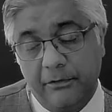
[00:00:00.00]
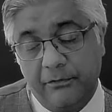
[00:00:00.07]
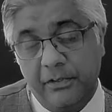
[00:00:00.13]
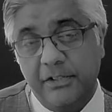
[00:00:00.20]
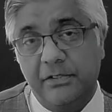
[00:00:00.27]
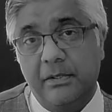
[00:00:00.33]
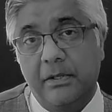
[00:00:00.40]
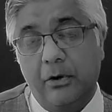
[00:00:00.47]
the
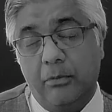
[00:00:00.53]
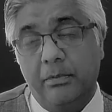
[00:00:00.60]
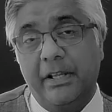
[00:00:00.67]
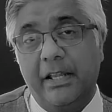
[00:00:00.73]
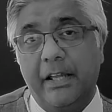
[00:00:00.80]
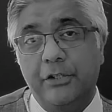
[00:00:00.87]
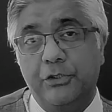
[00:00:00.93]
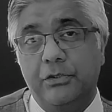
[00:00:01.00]
first
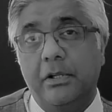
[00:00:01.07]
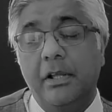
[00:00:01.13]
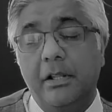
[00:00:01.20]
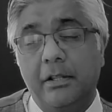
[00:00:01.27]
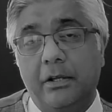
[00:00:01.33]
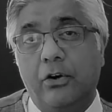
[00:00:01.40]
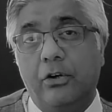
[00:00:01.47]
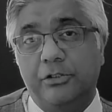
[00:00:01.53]
obligation
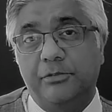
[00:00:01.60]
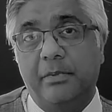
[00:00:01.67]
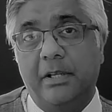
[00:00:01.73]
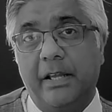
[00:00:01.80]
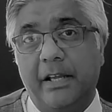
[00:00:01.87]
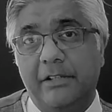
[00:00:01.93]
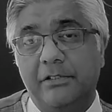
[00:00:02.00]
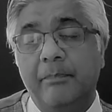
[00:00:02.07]
the
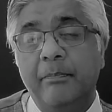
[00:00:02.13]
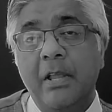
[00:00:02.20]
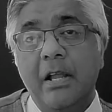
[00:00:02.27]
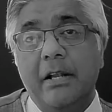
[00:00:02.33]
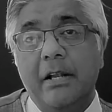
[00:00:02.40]
hospital has.